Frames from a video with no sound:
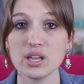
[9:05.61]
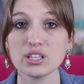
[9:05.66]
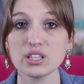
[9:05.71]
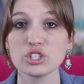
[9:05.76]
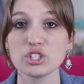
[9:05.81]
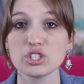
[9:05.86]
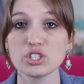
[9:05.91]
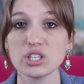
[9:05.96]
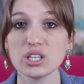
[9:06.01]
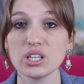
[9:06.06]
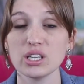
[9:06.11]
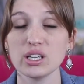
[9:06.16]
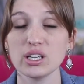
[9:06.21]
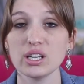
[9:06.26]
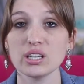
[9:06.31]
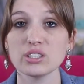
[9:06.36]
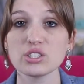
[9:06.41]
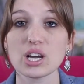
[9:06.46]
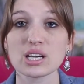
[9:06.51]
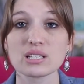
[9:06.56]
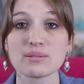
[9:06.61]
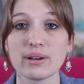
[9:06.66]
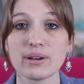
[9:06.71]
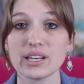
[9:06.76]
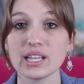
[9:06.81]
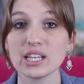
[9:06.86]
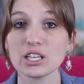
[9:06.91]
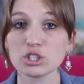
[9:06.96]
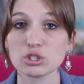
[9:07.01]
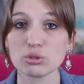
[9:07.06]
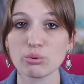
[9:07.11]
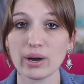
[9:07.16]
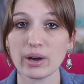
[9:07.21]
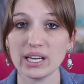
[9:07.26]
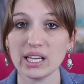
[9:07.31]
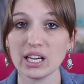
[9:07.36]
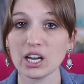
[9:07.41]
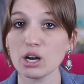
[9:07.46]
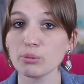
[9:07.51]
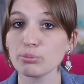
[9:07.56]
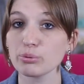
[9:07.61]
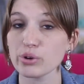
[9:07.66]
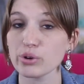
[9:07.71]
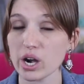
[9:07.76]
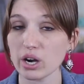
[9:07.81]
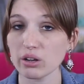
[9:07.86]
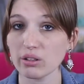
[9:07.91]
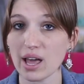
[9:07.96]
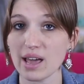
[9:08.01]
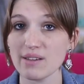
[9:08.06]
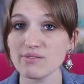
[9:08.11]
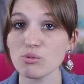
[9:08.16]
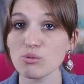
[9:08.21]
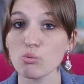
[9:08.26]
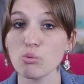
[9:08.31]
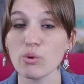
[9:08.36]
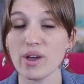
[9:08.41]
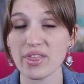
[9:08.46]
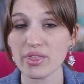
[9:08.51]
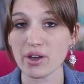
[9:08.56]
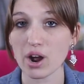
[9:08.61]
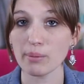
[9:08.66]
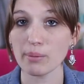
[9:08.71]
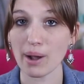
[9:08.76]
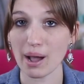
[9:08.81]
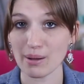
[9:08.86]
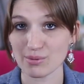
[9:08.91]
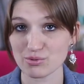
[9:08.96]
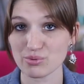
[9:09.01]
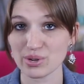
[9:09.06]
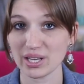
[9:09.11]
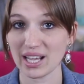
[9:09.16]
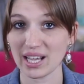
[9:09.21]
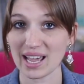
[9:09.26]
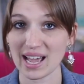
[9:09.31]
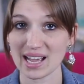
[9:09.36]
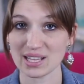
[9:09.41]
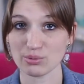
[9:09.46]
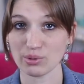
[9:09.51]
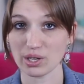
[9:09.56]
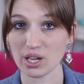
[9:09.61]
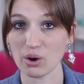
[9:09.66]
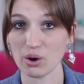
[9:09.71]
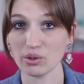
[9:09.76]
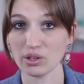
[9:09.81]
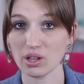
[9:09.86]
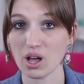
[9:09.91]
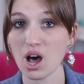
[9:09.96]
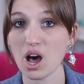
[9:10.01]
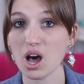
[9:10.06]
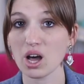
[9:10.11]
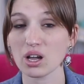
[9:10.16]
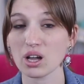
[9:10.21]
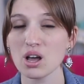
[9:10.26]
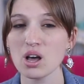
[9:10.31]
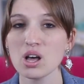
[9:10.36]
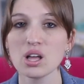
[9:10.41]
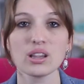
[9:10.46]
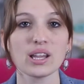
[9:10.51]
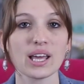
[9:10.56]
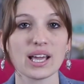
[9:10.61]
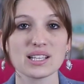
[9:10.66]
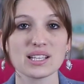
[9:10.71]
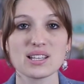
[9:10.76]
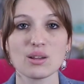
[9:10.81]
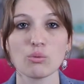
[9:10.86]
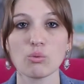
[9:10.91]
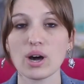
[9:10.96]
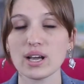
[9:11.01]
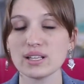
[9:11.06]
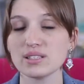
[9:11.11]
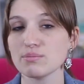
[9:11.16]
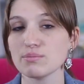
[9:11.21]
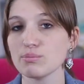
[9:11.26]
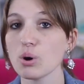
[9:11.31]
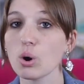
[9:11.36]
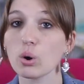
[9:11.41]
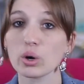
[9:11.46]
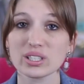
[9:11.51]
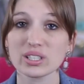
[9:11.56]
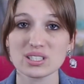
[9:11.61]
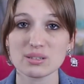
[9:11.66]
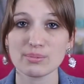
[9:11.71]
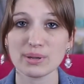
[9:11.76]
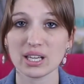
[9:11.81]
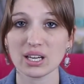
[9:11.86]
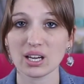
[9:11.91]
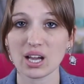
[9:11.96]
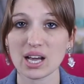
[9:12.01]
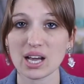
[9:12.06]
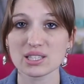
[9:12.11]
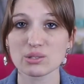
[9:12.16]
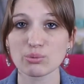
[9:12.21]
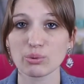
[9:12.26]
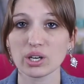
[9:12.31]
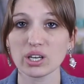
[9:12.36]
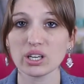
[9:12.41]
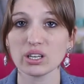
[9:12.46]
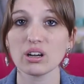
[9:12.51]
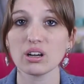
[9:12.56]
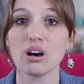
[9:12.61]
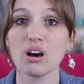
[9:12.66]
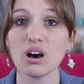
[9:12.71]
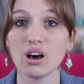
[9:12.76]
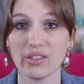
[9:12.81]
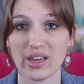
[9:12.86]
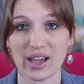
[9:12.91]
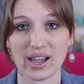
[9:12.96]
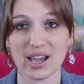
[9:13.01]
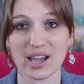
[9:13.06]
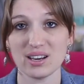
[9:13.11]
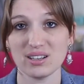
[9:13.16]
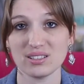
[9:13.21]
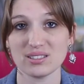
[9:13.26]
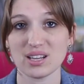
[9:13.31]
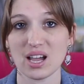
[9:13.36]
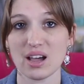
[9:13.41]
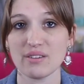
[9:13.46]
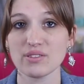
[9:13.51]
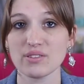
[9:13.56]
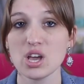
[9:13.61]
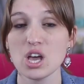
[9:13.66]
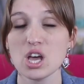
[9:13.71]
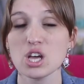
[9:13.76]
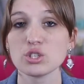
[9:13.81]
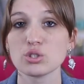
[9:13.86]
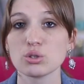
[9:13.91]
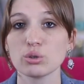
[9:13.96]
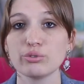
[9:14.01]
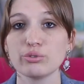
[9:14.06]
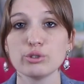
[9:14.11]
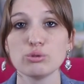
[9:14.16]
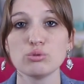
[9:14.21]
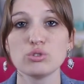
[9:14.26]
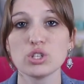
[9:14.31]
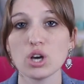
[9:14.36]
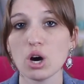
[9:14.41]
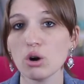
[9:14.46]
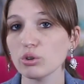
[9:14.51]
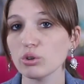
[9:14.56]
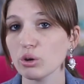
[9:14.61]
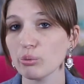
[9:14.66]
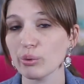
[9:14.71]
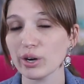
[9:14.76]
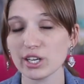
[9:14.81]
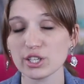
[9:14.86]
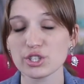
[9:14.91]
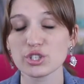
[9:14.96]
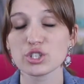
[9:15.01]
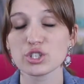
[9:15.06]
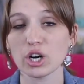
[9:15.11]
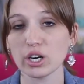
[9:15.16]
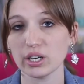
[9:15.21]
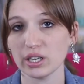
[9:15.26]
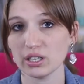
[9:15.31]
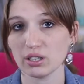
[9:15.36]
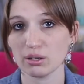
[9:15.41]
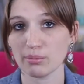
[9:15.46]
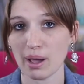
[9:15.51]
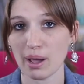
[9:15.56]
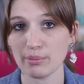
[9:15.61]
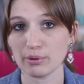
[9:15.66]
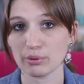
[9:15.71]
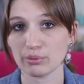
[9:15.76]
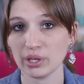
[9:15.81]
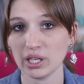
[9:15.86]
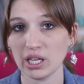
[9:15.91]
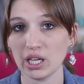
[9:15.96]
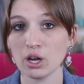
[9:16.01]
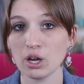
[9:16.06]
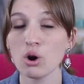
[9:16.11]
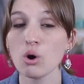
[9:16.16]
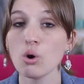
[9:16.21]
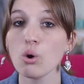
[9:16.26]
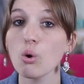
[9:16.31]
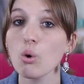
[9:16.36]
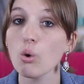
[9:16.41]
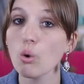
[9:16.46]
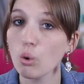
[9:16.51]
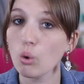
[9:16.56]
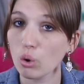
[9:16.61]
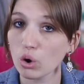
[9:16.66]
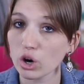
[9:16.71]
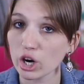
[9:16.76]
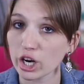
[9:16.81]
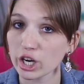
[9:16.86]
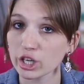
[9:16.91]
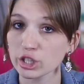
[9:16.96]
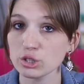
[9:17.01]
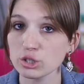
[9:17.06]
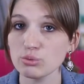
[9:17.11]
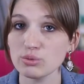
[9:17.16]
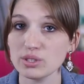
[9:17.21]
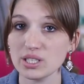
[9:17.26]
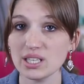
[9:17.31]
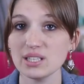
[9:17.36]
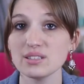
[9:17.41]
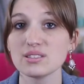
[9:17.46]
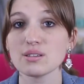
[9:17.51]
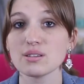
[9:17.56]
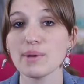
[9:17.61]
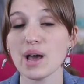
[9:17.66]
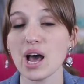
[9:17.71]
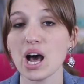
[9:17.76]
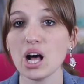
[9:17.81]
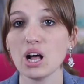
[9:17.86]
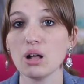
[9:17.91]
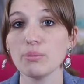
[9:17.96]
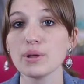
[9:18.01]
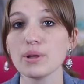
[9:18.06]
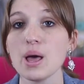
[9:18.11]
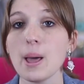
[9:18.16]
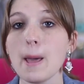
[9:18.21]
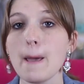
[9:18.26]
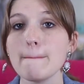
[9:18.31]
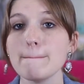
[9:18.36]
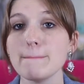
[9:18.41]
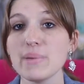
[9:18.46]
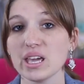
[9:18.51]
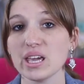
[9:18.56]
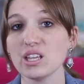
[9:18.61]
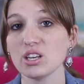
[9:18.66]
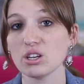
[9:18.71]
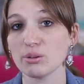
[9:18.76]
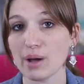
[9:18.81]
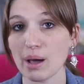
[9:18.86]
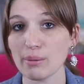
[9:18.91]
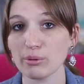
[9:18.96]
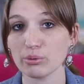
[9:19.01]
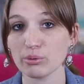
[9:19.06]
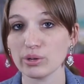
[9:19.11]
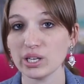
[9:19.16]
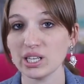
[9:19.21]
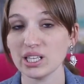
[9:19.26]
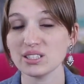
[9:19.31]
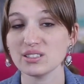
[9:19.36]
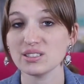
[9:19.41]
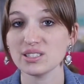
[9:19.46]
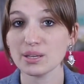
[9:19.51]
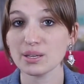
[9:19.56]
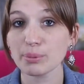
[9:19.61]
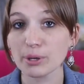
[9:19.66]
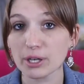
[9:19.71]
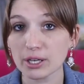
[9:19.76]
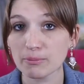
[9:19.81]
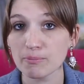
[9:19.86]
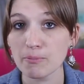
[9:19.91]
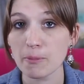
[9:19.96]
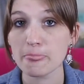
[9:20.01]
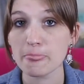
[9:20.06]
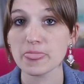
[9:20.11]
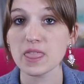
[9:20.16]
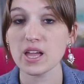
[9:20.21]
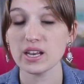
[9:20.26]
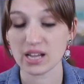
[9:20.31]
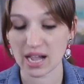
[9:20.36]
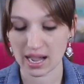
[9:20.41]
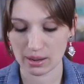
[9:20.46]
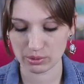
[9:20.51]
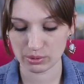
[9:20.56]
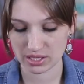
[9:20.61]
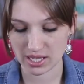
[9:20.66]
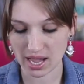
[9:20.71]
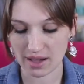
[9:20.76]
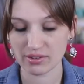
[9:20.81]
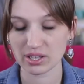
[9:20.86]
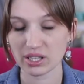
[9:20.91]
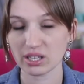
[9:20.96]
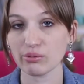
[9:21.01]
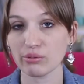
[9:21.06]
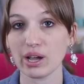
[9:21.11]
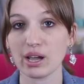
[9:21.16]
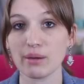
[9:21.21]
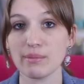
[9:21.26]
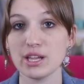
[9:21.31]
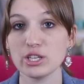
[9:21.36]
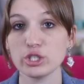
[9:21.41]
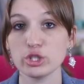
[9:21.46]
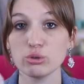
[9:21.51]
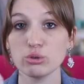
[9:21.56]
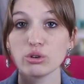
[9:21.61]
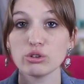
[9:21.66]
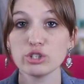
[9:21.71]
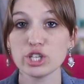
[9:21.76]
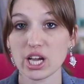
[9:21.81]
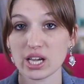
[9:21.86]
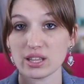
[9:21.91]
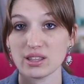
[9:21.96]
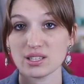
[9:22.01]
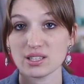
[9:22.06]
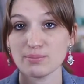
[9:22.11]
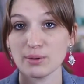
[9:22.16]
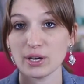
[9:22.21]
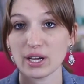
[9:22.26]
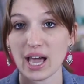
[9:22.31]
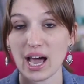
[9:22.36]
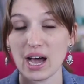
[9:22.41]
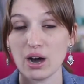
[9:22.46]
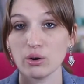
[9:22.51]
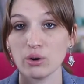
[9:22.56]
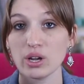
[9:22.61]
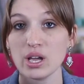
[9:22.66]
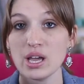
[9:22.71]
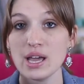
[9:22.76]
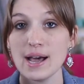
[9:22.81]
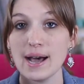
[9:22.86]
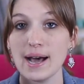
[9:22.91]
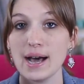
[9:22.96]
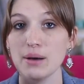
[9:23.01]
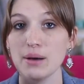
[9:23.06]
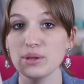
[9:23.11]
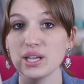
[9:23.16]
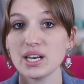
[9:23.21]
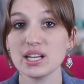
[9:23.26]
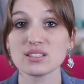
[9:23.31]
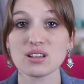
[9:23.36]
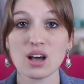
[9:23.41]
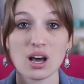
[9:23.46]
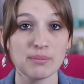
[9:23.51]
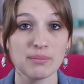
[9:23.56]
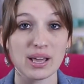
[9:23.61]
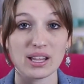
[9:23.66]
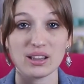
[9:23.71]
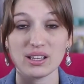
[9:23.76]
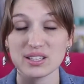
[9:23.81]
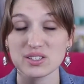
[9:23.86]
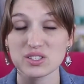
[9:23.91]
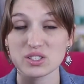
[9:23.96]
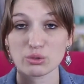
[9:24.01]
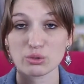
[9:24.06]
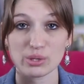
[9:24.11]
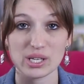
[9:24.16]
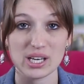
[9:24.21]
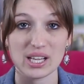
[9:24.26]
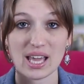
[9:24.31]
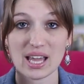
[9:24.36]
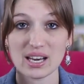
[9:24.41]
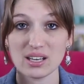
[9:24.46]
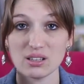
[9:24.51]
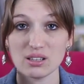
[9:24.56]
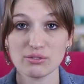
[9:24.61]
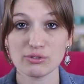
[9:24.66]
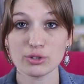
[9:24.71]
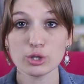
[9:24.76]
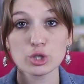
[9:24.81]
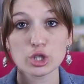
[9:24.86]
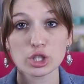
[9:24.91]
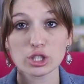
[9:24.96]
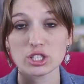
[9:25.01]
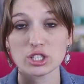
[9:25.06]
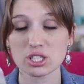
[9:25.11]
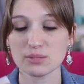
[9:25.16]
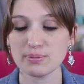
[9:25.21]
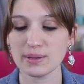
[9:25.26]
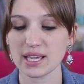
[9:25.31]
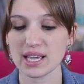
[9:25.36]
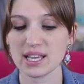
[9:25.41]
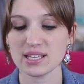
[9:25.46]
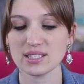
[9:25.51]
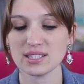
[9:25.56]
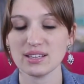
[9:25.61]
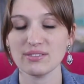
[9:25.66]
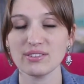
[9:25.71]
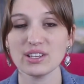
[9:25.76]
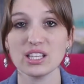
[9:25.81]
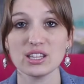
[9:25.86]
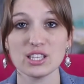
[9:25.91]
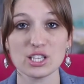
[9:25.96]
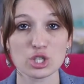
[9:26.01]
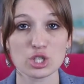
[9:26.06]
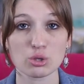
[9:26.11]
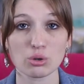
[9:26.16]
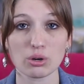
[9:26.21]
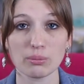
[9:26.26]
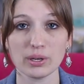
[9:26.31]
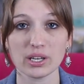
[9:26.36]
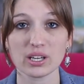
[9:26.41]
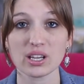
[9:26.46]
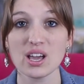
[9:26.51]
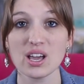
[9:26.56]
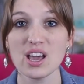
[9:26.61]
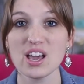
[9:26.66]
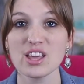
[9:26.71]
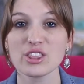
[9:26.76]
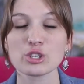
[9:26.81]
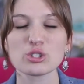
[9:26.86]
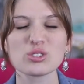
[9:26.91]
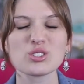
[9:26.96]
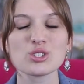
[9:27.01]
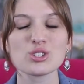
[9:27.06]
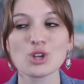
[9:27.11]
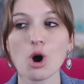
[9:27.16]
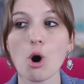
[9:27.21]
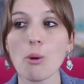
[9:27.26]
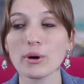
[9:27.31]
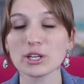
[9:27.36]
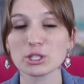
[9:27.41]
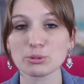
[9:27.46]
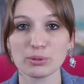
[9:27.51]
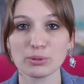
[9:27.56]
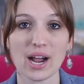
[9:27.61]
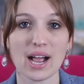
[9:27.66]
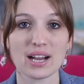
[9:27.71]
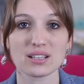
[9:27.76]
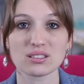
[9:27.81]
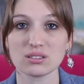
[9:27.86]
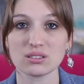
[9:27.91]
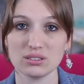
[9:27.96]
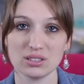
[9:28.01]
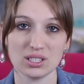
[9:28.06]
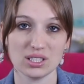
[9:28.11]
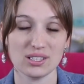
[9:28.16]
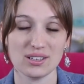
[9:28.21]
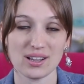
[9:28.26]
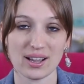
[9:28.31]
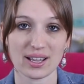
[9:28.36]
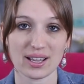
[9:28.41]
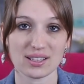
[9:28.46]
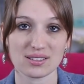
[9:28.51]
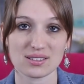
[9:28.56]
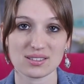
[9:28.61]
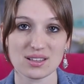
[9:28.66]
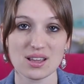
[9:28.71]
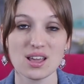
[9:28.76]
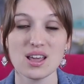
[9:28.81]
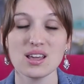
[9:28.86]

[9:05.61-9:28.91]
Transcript: She talks about intertwining our prayer life with our Bible reading as we go along. Like I said, why it's important to be in God's word, all that kind of stuff. So if you don't know where to start in your Bible reading, or you need some help making your Bible reading deeper, then I would definitely recommend you go check this book out. It is on my list to read again in the future, just because even in this short book, there's so much practical good nuggets